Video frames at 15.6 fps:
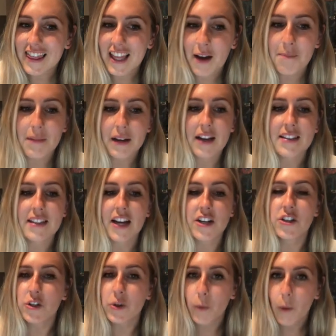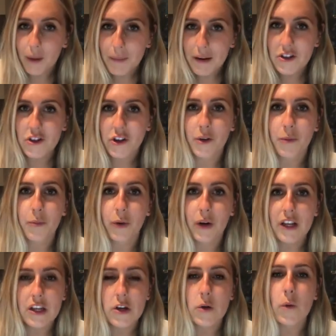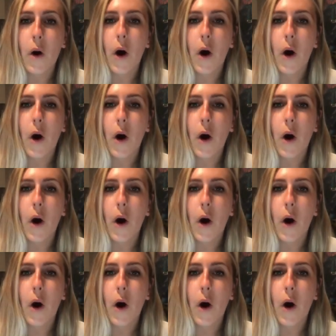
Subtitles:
them because I do want to make sure to bring you